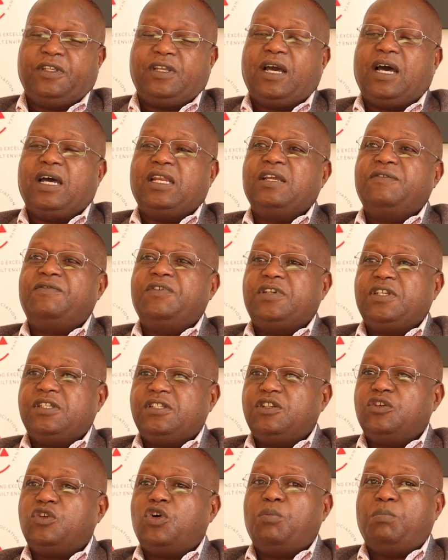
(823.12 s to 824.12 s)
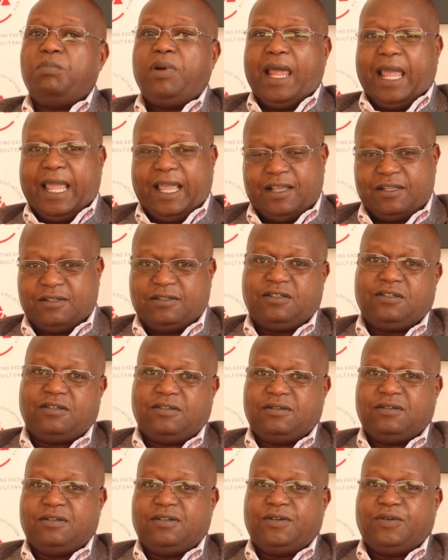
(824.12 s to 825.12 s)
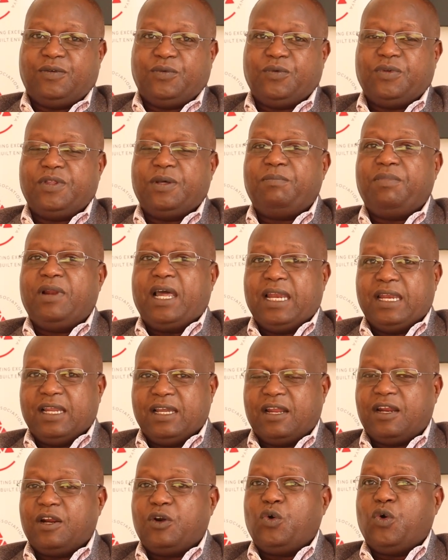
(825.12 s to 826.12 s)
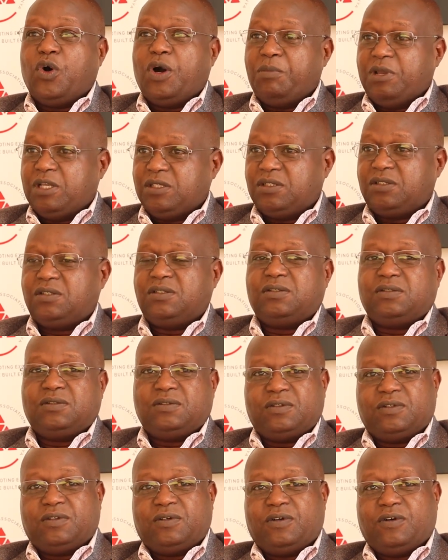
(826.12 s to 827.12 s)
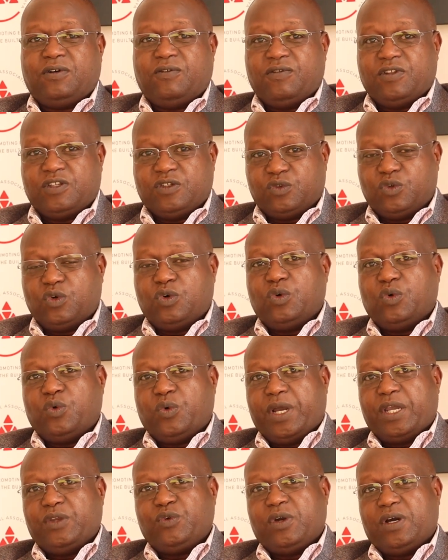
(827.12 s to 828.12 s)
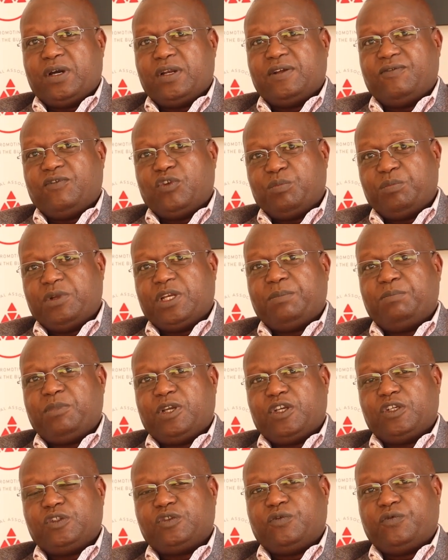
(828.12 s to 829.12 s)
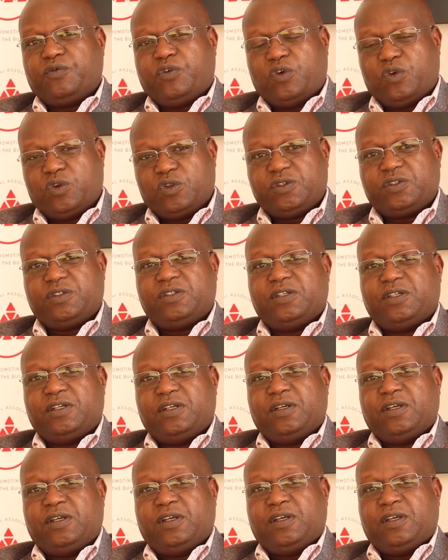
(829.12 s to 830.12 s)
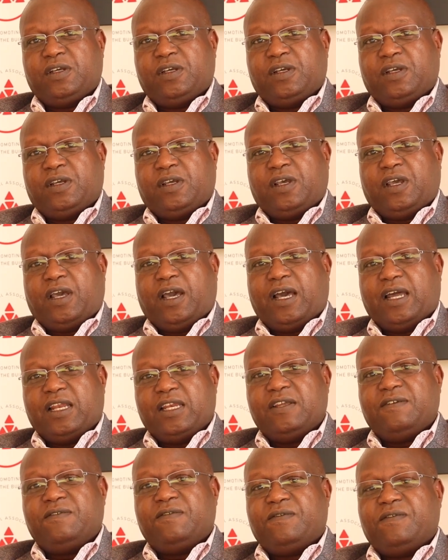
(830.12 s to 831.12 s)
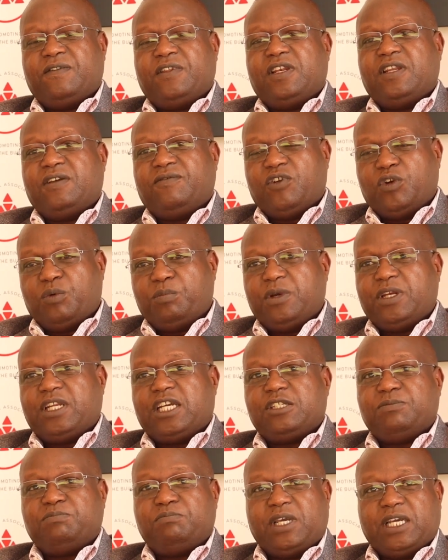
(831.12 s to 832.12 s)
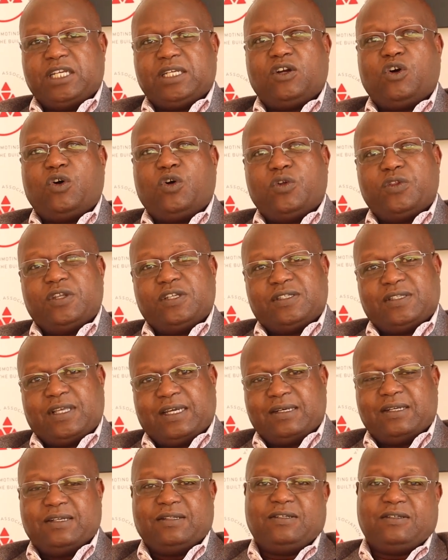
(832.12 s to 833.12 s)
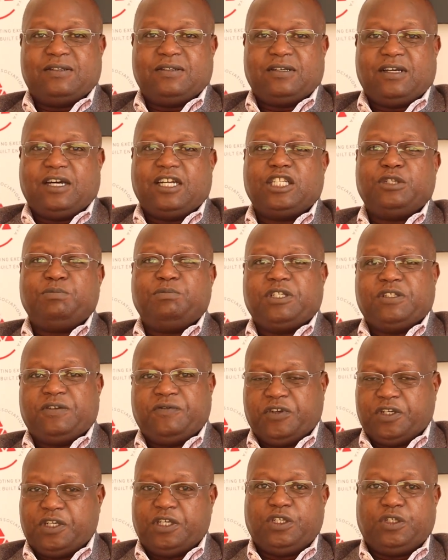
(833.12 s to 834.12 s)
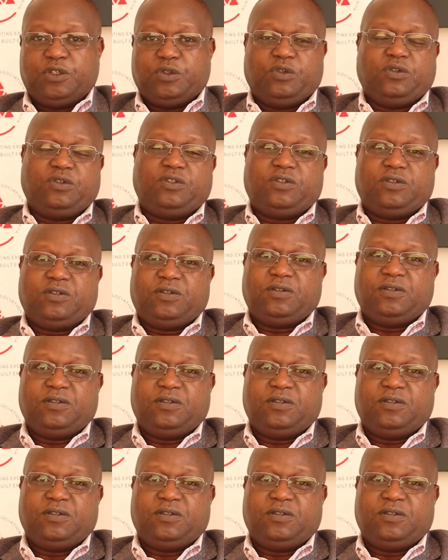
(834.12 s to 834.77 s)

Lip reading: and if it is in compliance with the planning requirements of the zone where your development application falls, and if the development has met all the standards and specifications,